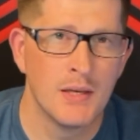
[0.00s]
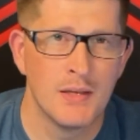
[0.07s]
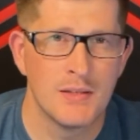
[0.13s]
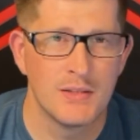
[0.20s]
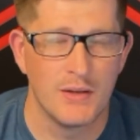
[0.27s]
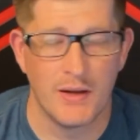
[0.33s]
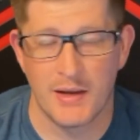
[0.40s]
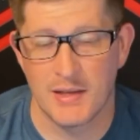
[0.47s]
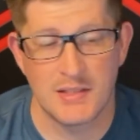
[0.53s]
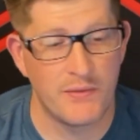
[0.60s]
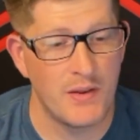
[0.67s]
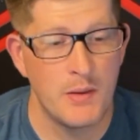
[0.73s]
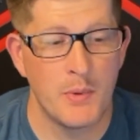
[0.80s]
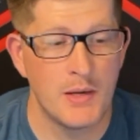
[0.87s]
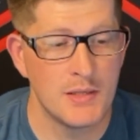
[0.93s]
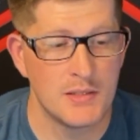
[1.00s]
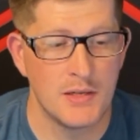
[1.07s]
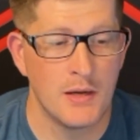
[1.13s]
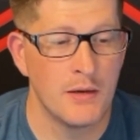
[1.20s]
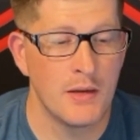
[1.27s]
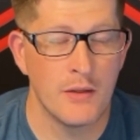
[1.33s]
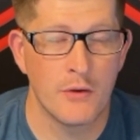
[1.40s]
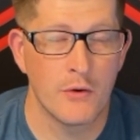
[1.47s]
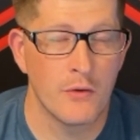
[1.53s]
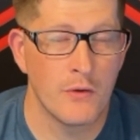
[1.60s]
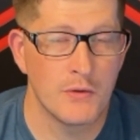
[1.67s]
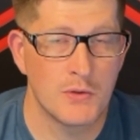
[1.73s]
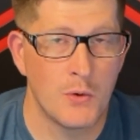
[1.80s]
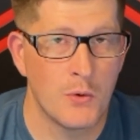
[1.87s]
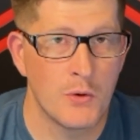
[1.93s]
So I guess if anybody's done either of
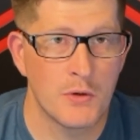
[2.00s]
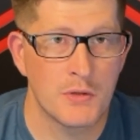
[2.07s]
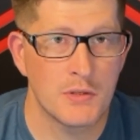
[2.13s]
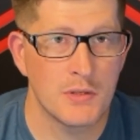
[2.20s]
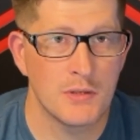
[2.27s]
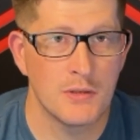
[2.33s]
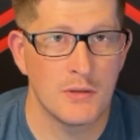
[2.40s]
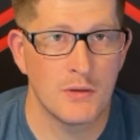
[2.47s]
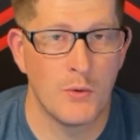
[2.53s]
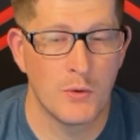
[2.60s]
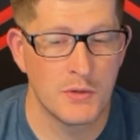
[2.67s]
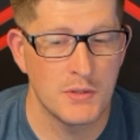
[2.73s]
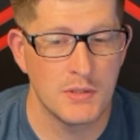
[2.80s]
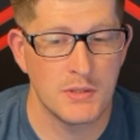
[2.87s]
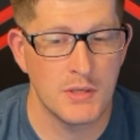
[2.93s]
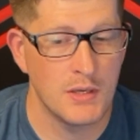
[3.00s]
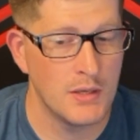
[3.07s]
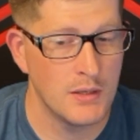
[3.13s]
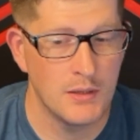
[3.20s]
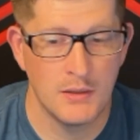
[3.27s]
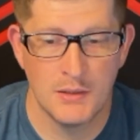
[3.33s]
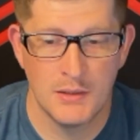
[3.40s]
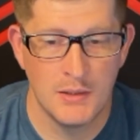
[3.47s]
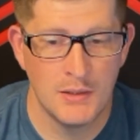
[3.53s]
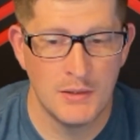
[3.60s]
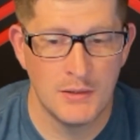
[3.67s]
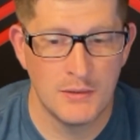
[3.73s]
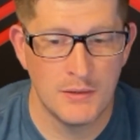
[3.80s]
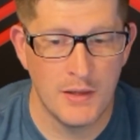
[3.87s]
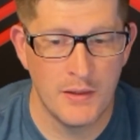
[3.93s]
those courses
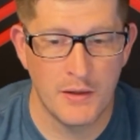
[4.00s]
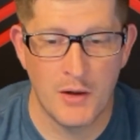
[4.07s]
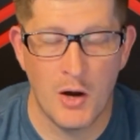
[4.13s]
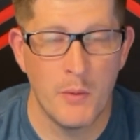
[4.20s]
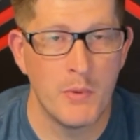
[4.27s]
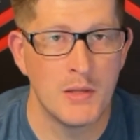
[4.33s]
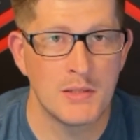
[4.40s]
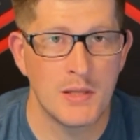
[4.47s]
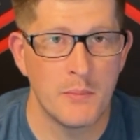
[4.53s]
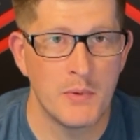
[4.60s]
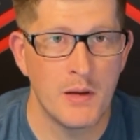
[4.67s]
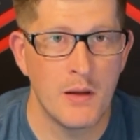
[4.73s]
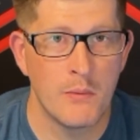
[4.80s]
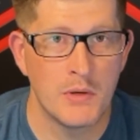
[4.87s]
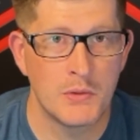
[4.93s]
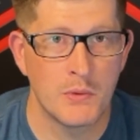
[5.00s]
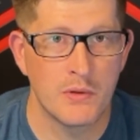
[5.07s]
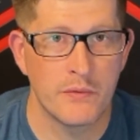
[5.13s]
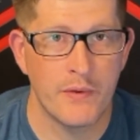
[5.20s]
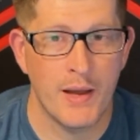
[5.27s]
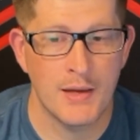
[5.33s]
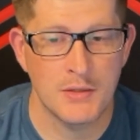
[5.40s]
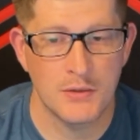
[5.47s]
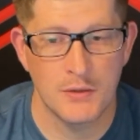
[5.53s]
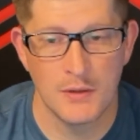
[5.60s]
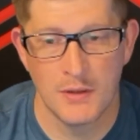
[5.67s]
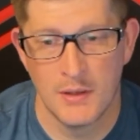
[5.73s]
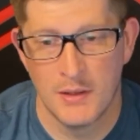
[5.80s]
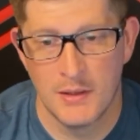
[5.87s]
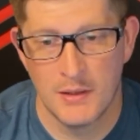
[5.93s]
in the comments, let me know which one's faster,